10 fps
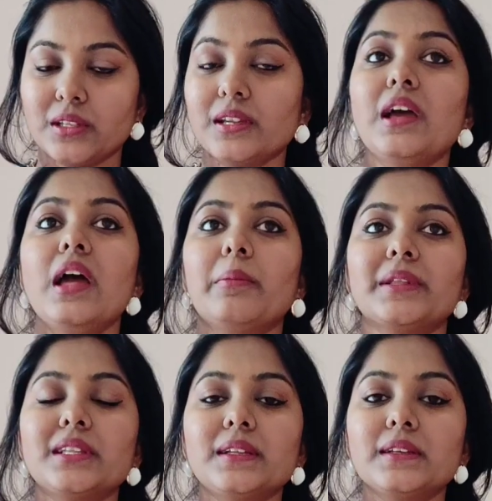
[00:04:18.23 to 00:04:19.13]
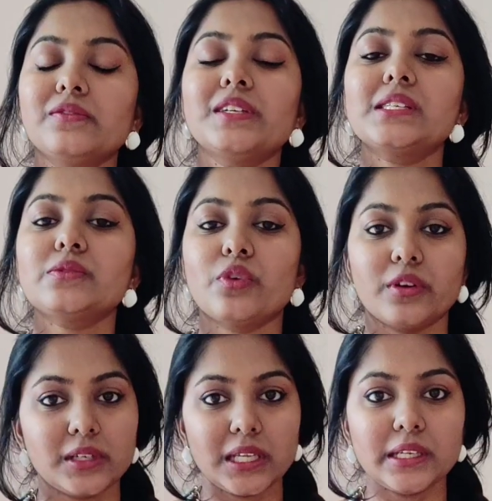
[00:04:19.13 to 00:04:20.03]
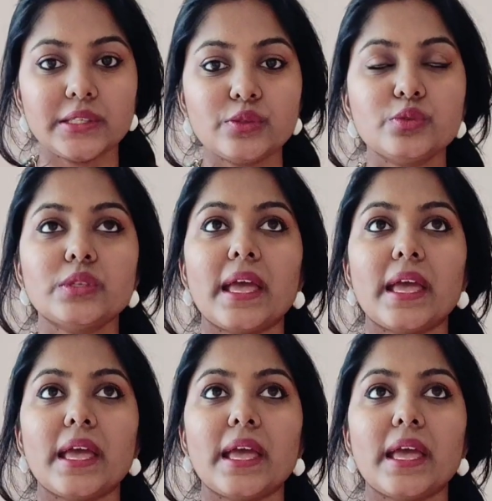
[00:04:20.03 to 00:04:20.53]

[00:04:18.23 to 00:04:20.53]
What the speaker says: But then if it is for a daily use